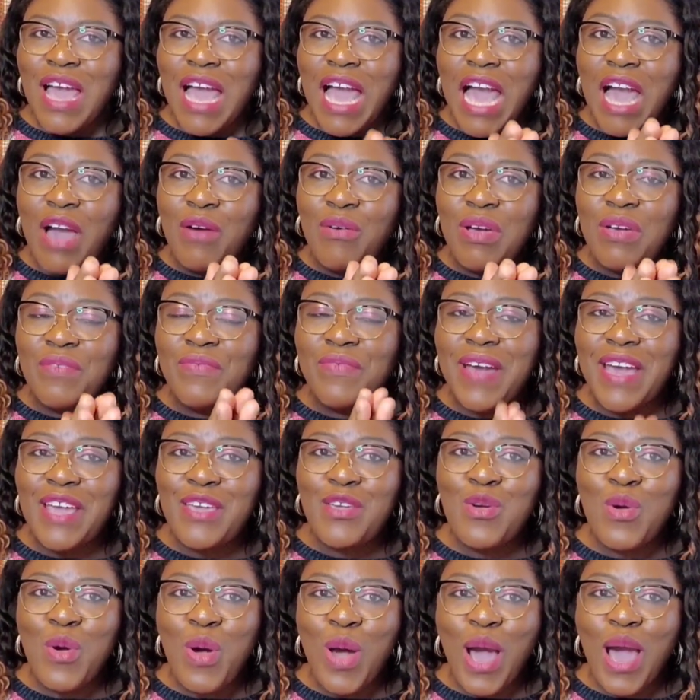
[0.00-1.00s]

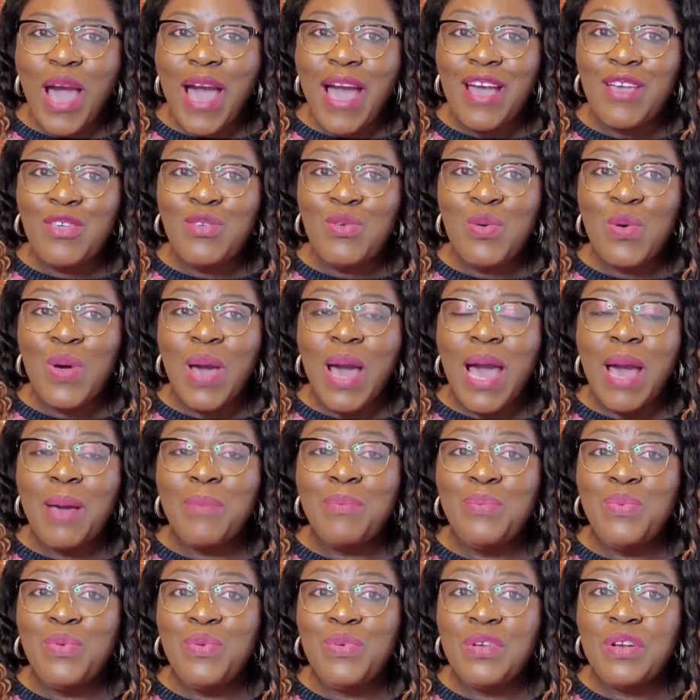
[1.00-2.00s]
However you
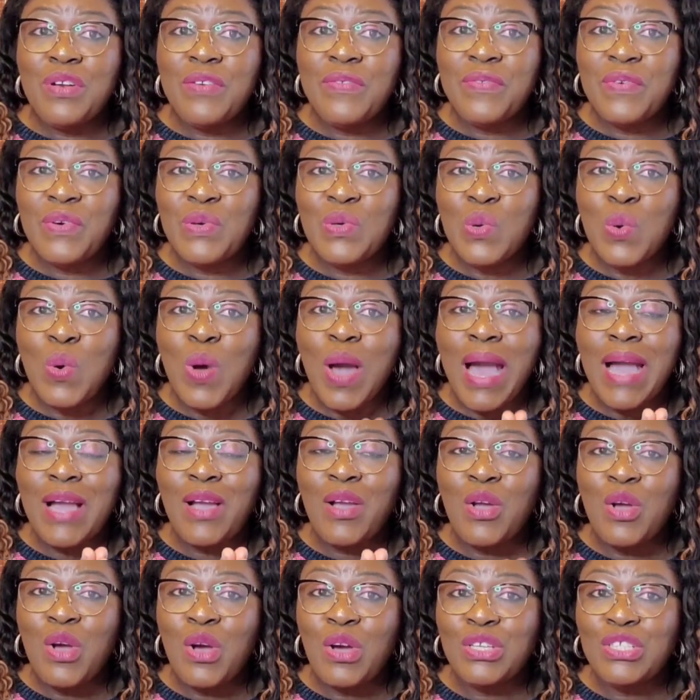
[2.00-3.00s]
are beautiful, you are
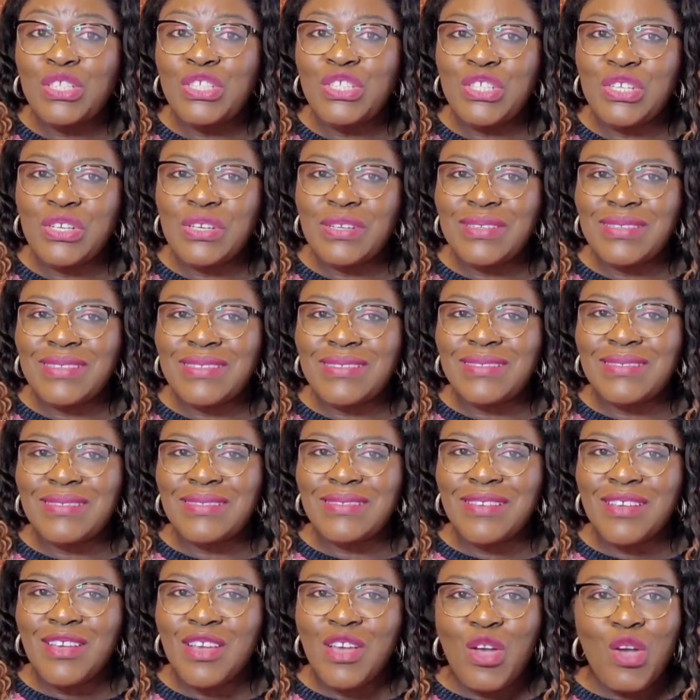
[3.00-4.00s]
gorgeous.
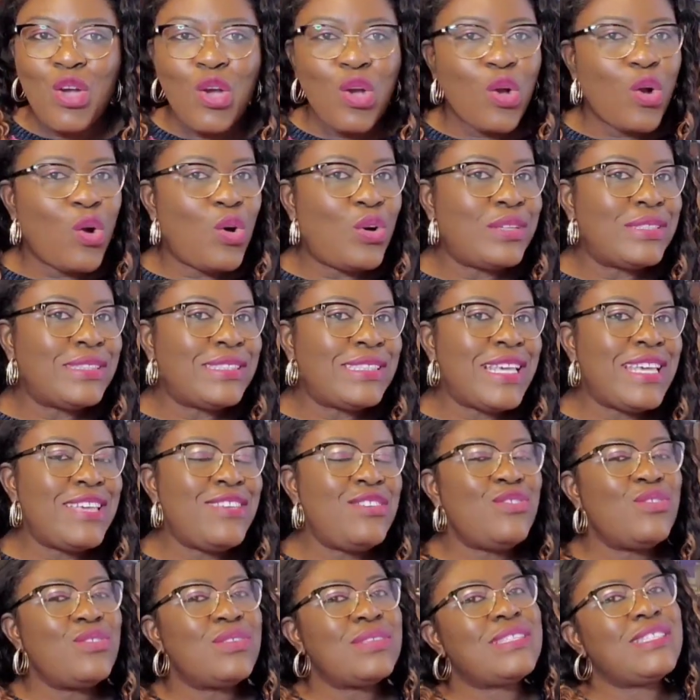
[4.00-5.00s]

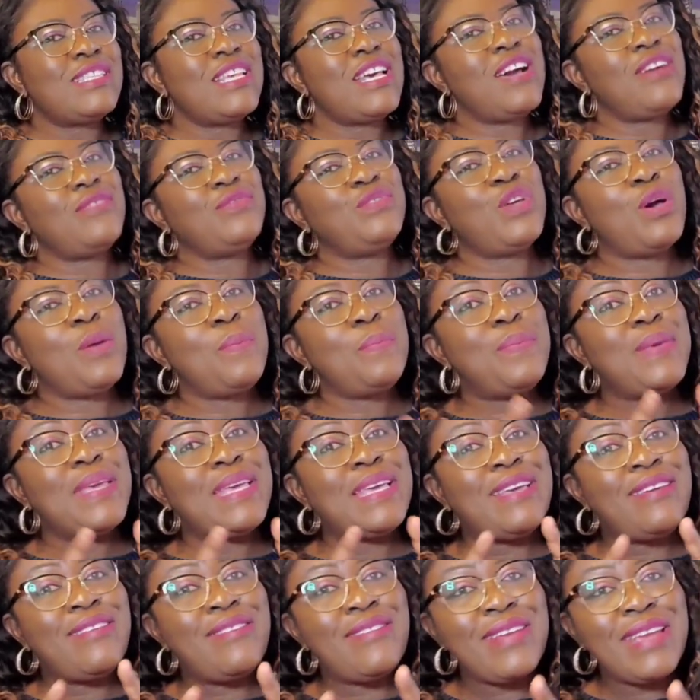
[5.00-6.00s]
Contain yourself. Don't
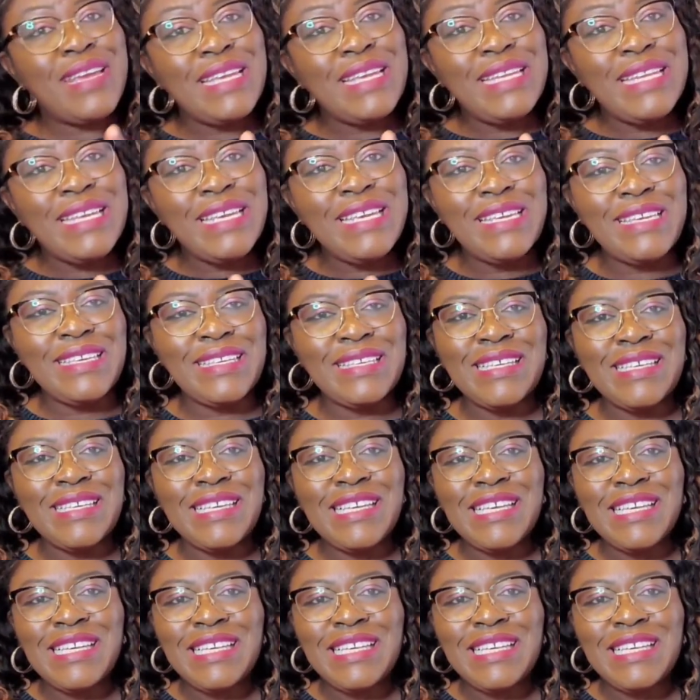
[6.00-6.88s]
be greedy.